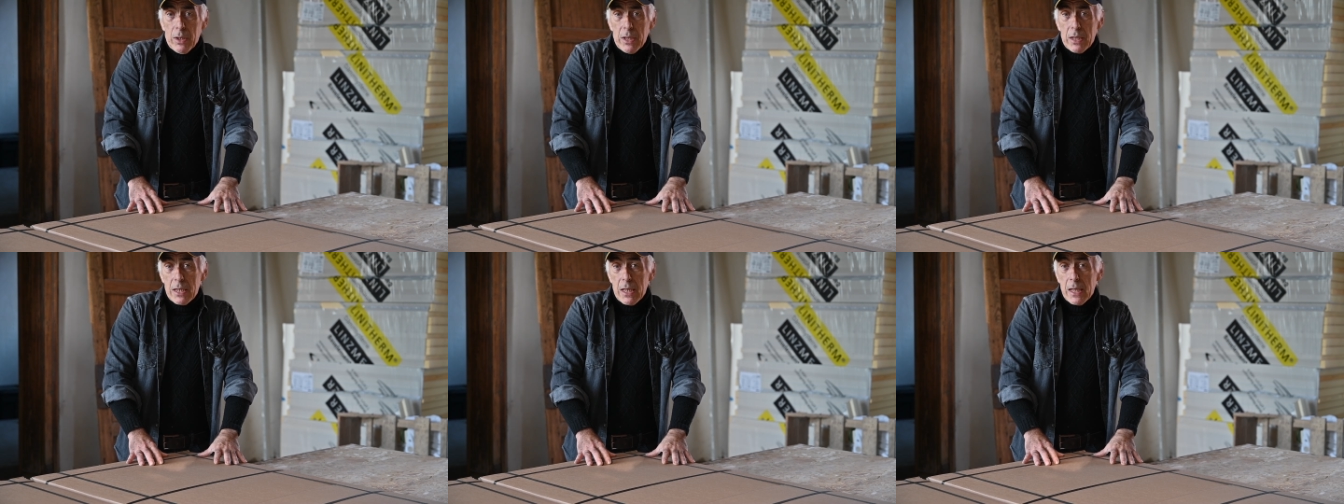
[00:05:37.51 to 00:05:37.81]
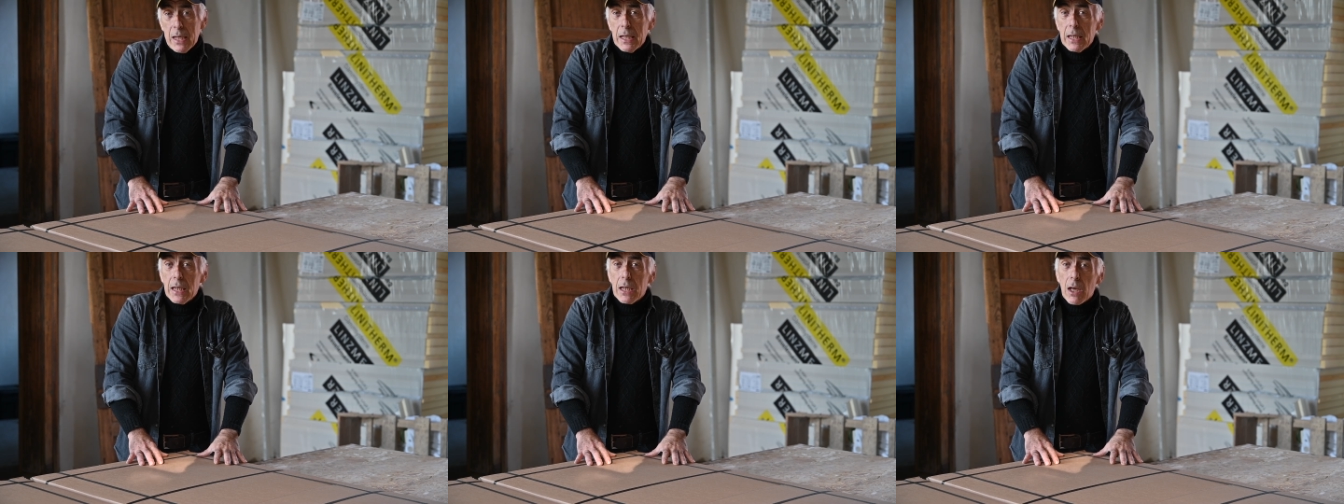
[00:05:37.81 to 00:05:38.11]
it's
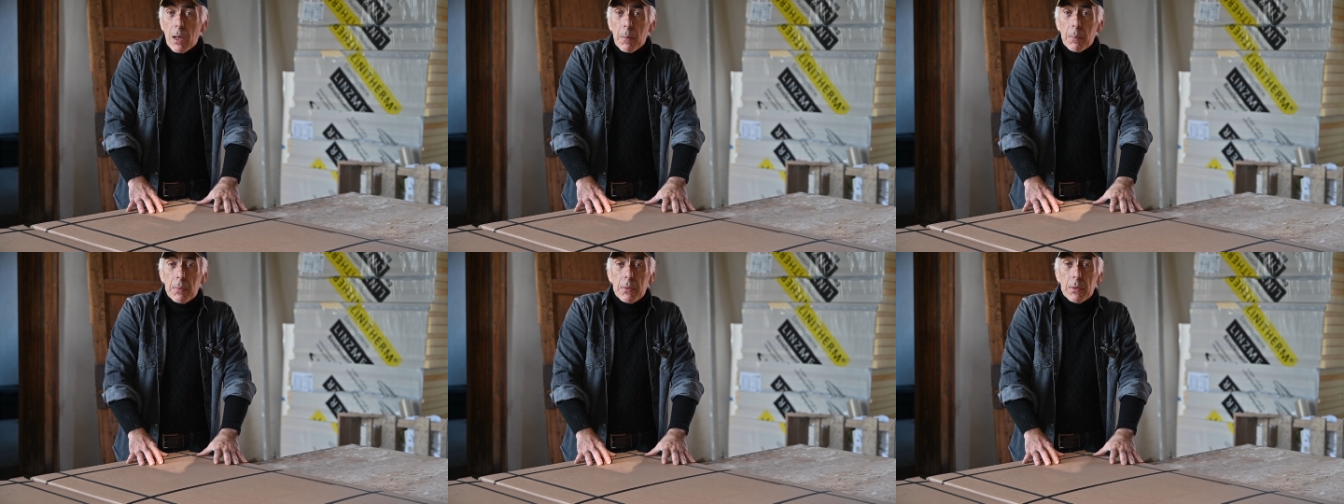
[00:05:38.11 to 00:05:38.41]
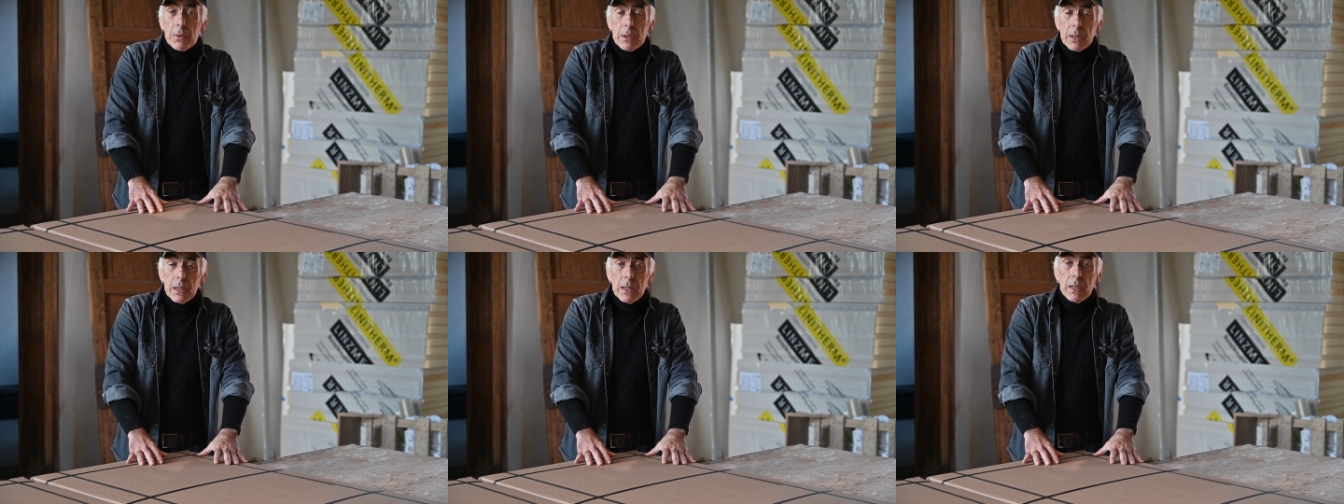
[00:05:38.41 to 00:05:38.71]
heating up
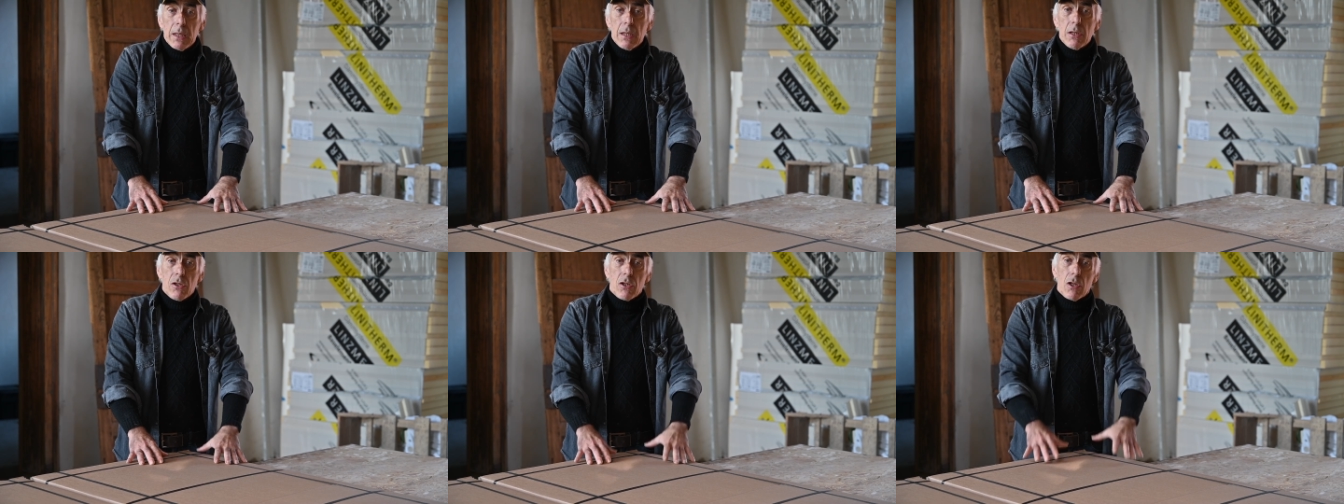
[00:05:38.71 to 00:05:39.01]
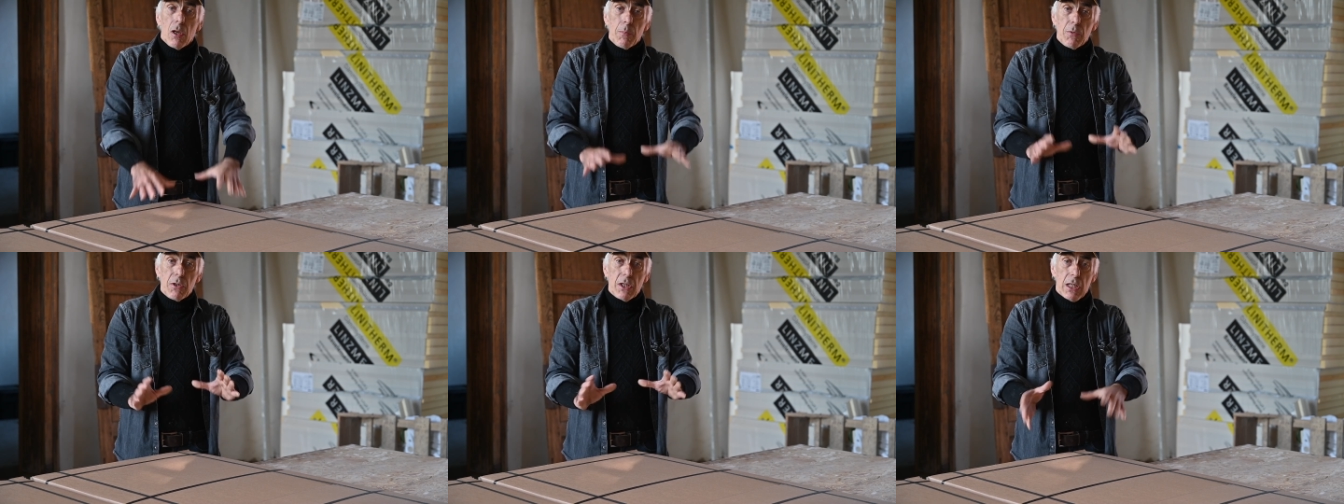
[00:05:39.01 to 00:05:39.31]
the
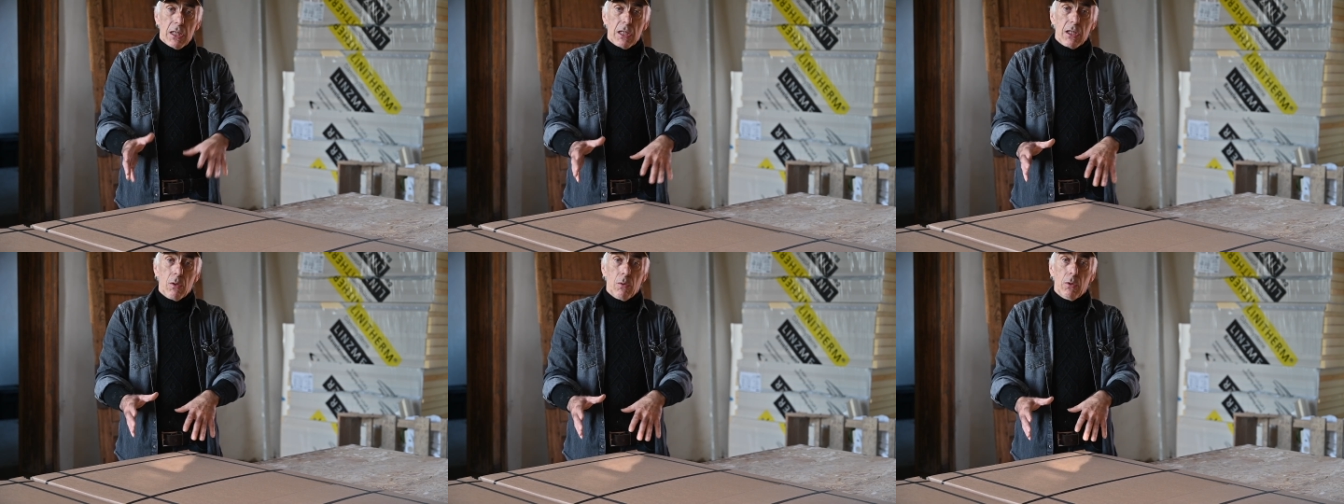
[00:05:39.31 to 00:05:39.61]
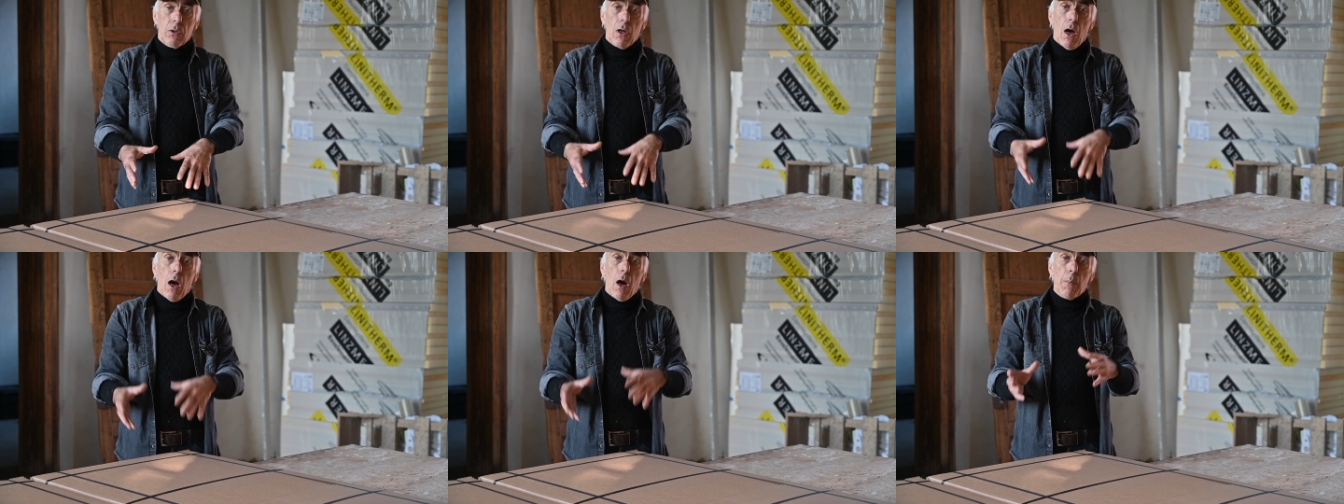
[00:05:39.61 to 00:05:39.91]
subject or
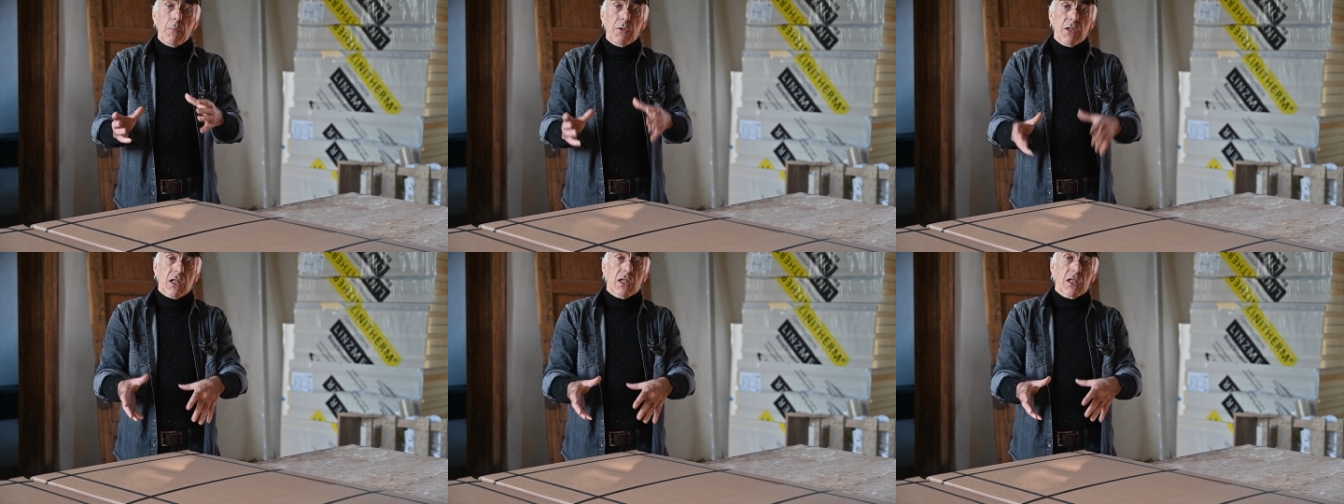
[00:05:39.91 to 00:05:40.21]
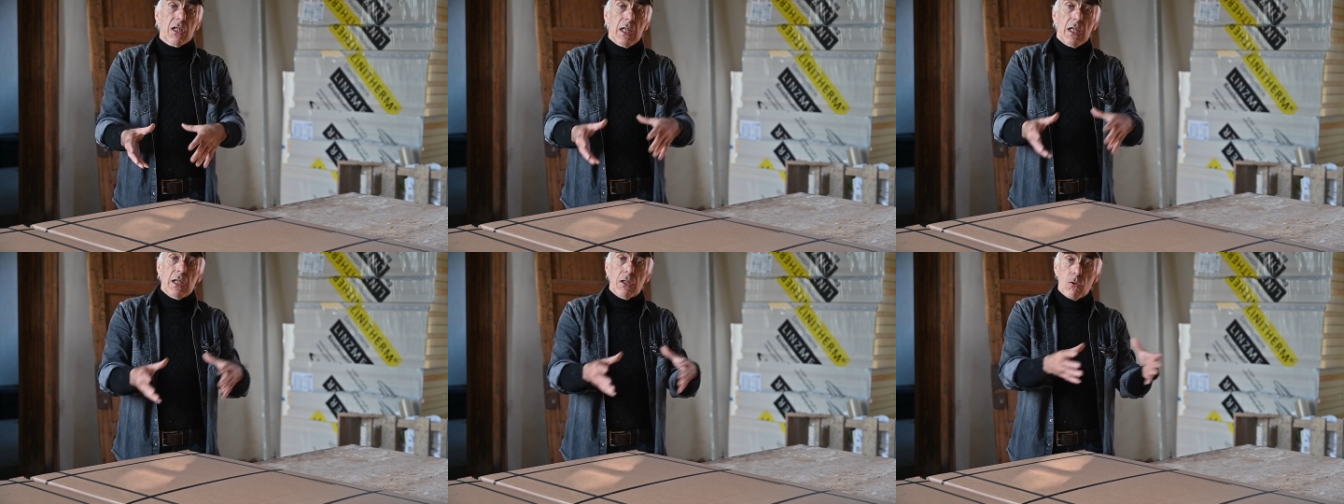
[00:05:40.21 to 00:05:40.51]
the
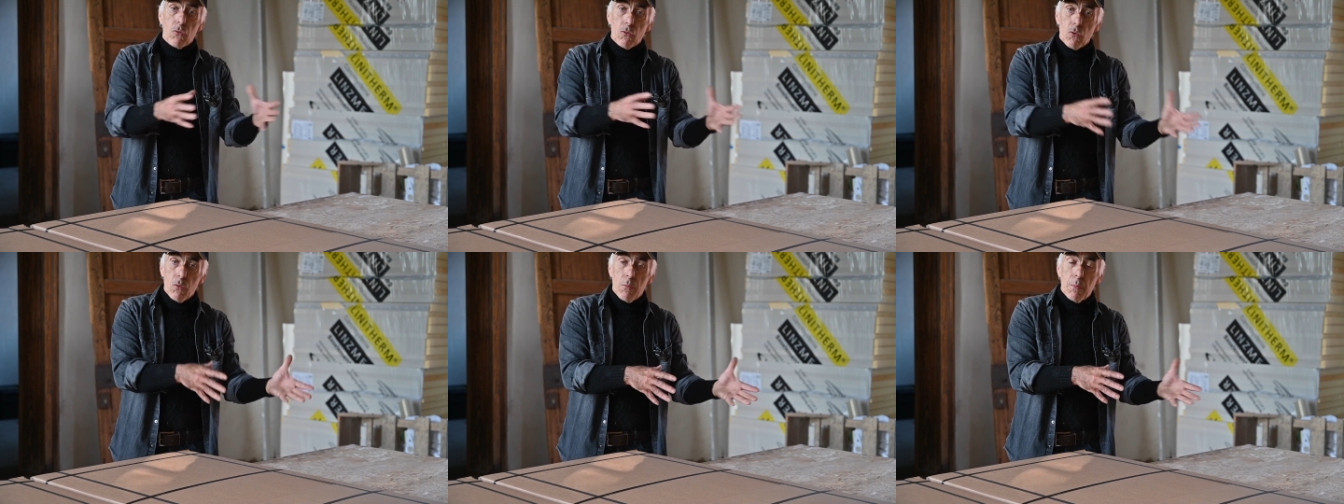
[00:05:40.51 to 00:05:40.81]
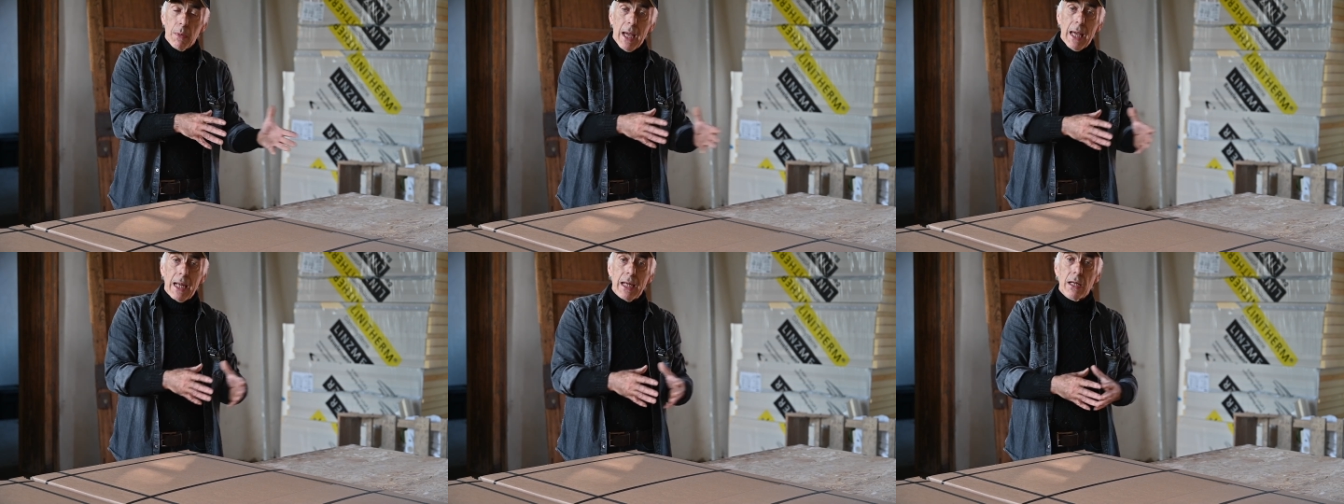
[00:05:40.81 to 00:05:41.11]
object in the room
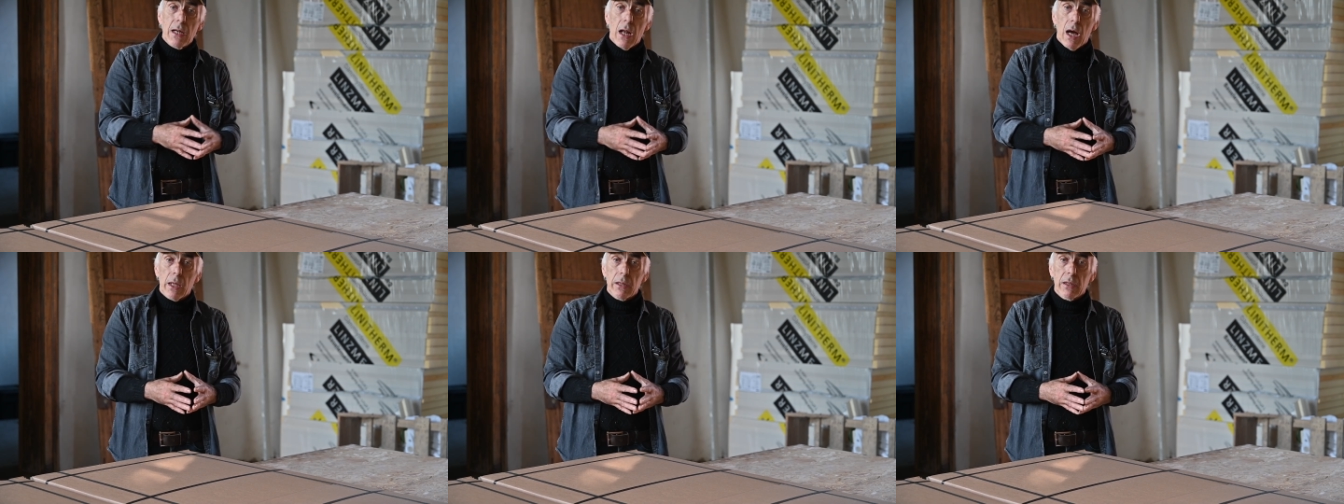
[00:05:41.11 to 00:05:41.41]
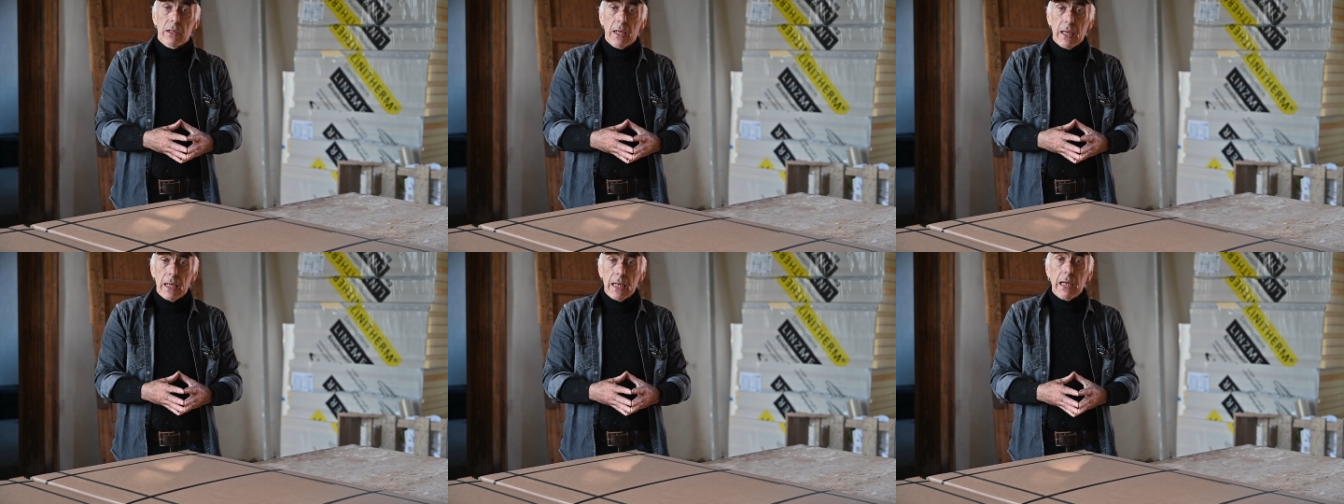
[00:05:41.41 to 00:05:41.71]
and
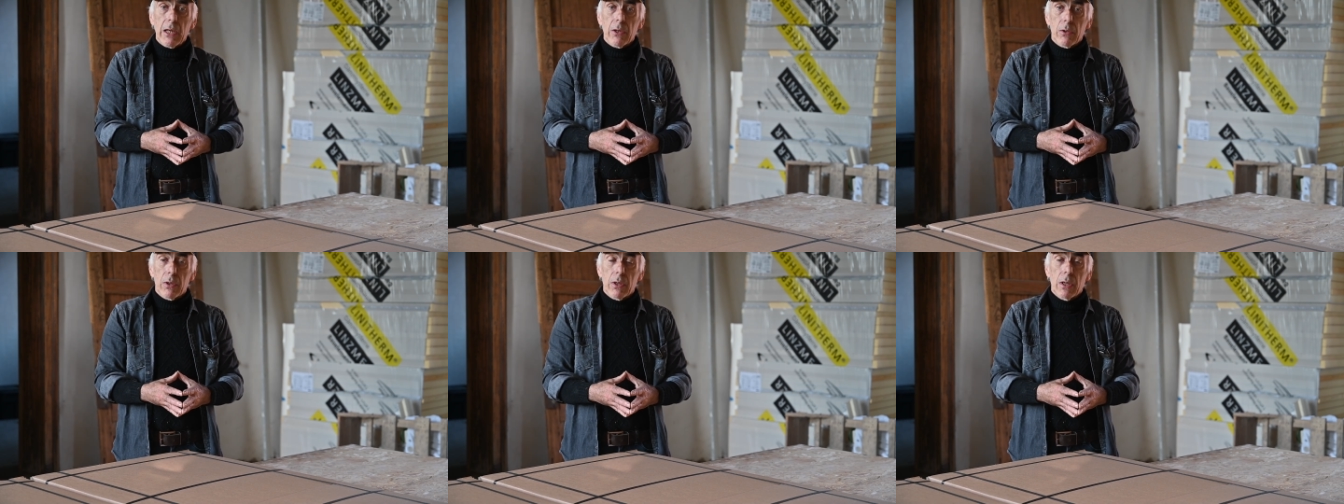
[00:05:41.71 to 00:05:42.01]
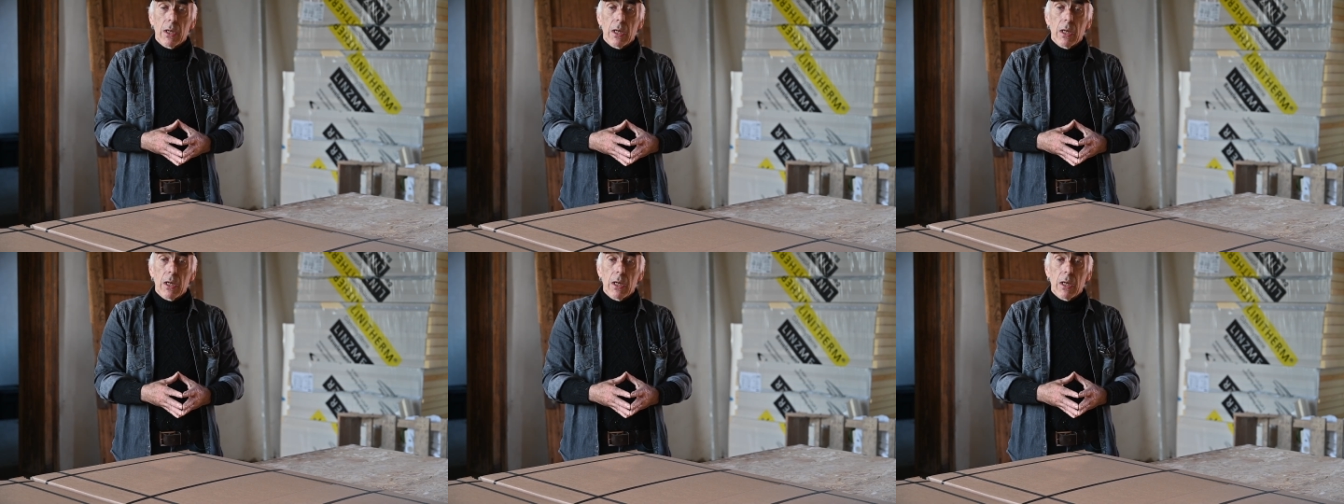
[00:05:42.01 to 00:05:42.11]
not the air.